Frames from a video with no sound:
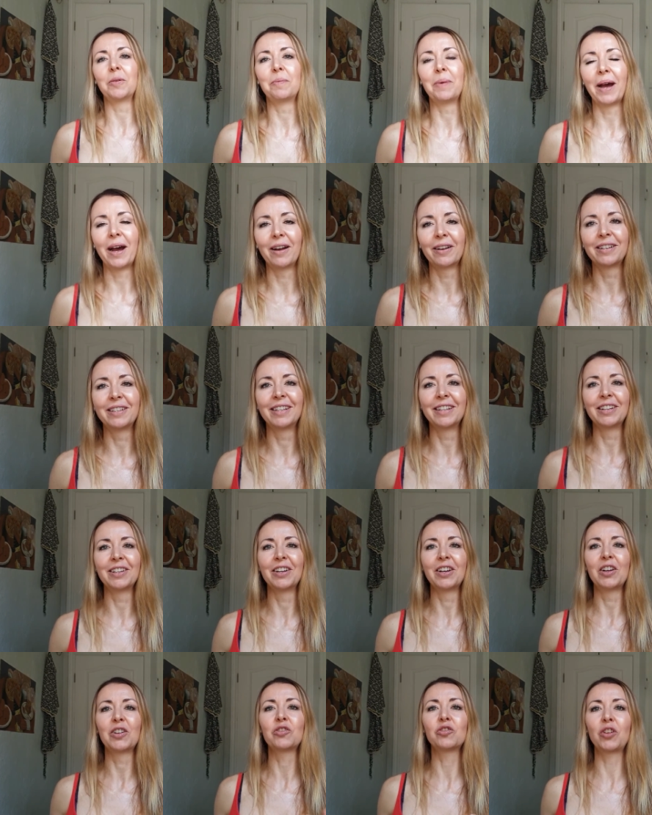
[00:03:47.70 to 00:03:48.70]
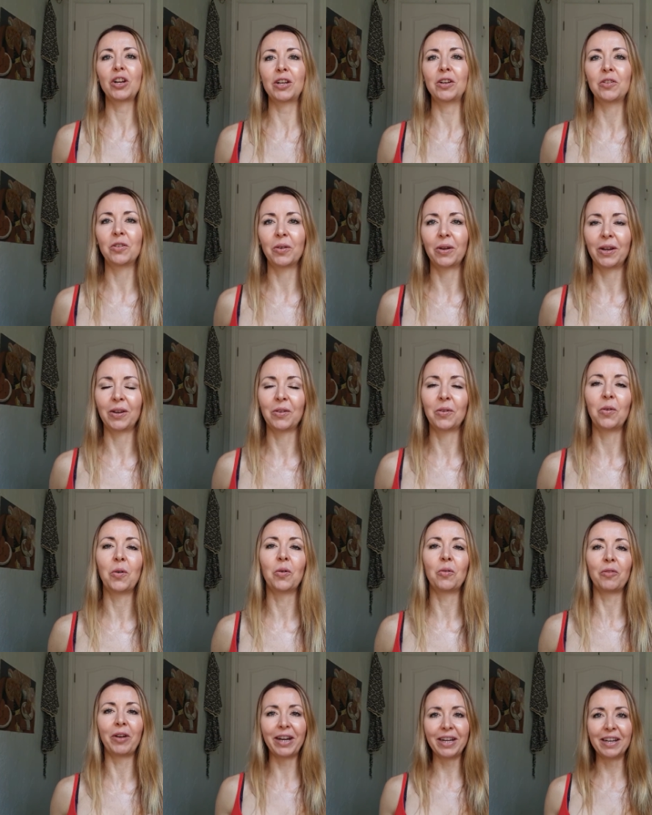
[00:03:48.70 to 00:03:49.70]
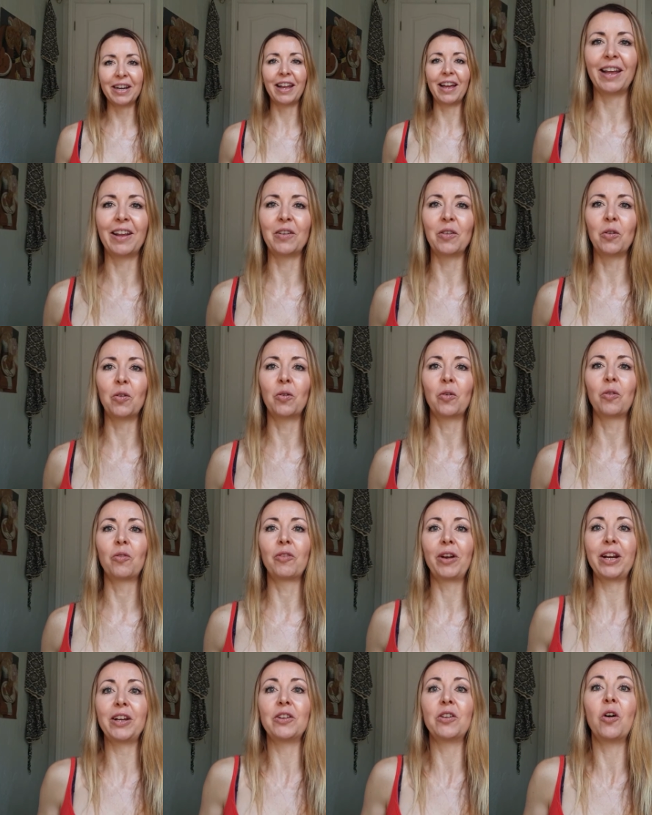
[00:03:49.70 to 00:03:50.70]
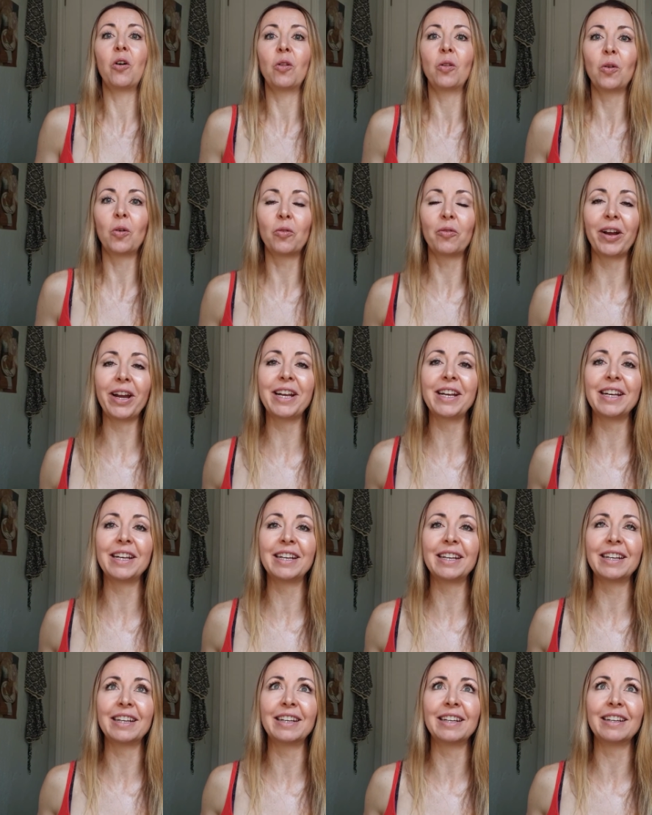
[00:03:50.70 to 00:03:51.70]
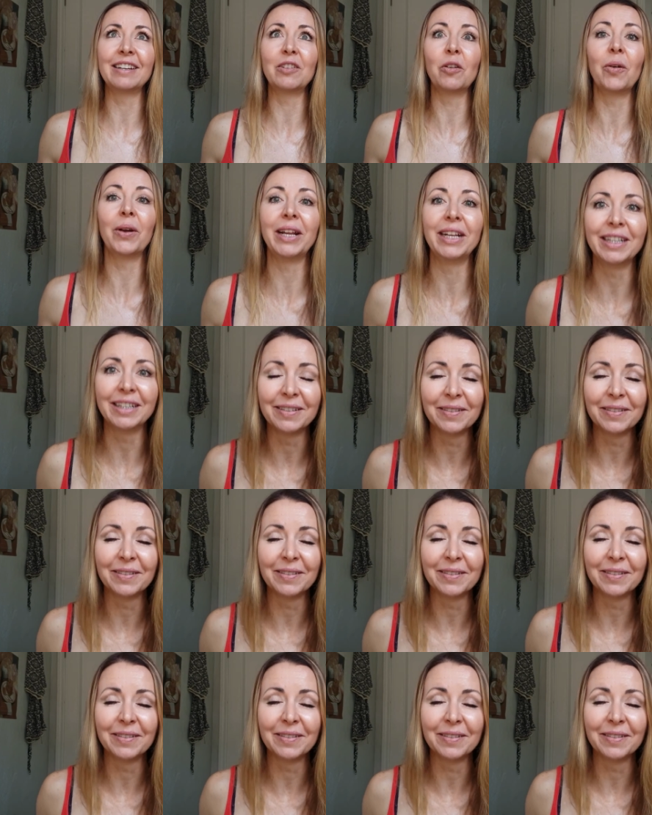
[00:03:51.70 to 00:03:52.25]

about tretinoin or retin-A or retinol or retinoid,